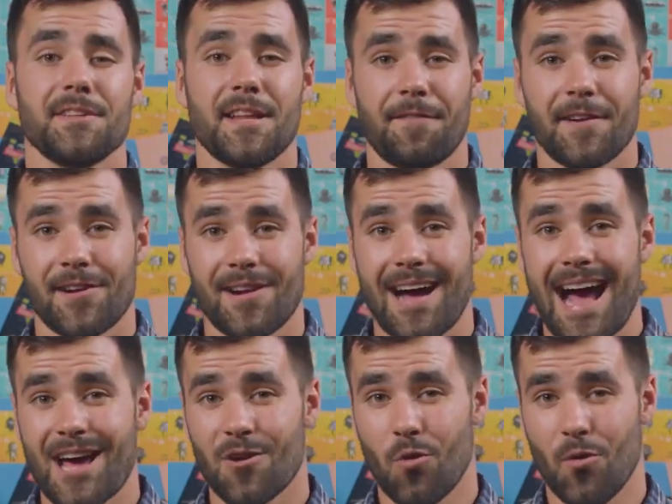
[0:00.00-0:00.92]
you need to figure out
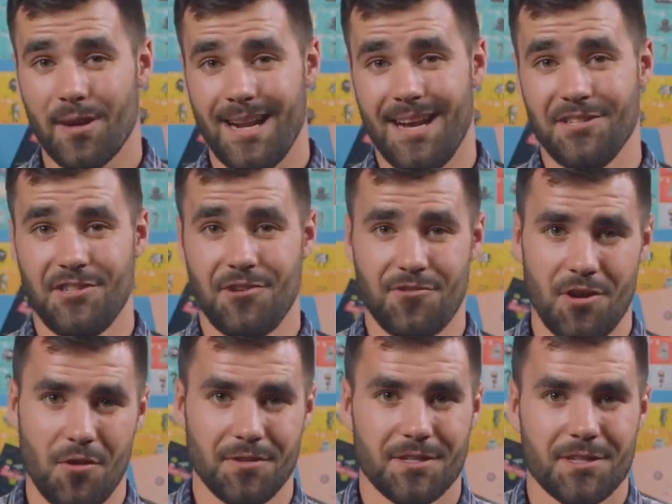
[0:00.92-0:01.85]
how to organize your
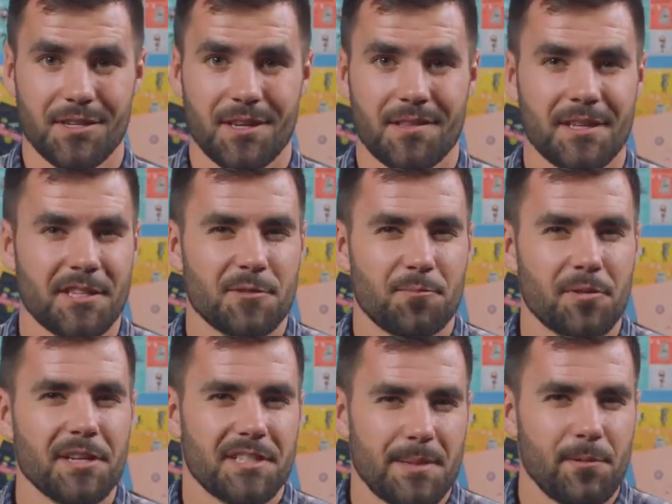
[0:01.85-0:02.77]
notes. This is
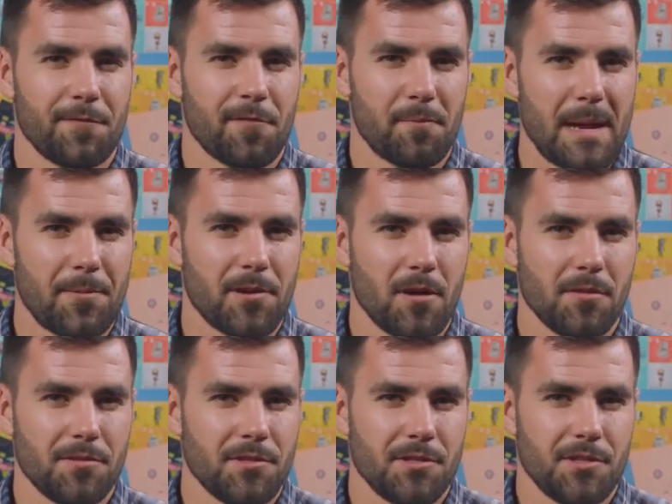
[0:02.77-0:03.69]
pretty simple for paper
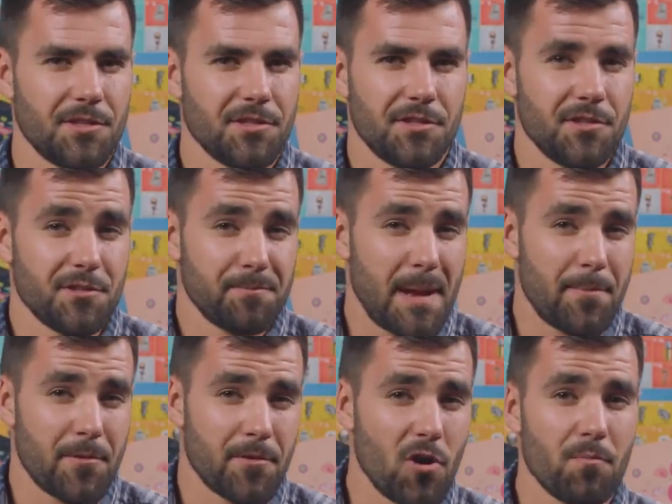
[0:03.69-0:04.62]
notes. You just use
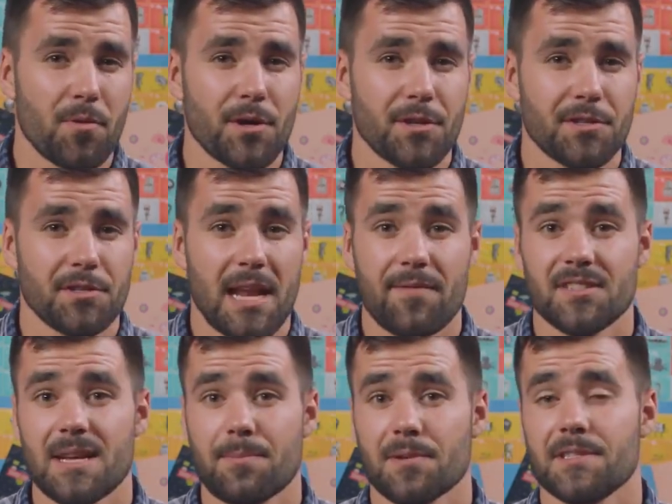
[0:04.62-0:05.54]
paper notebooks and have a
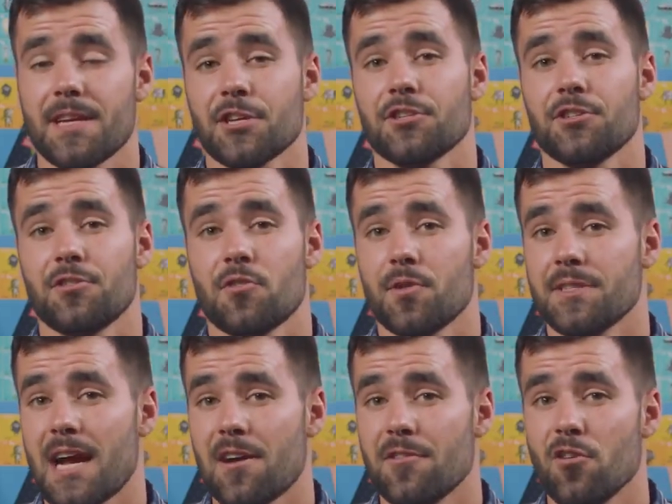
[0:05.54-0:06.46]
separate section or
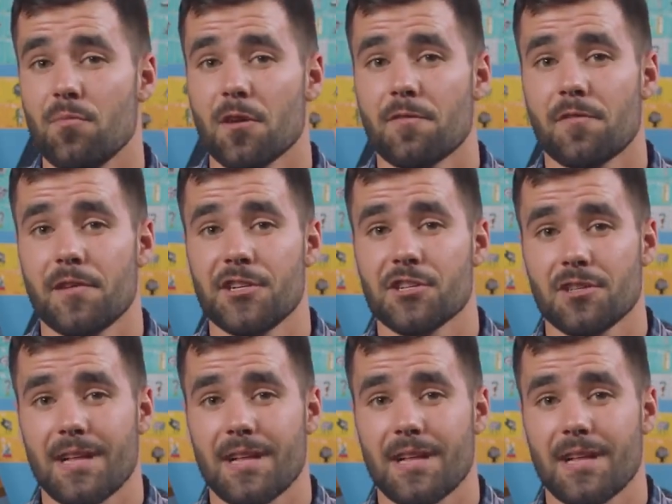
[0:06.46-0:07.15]
entire notebook for each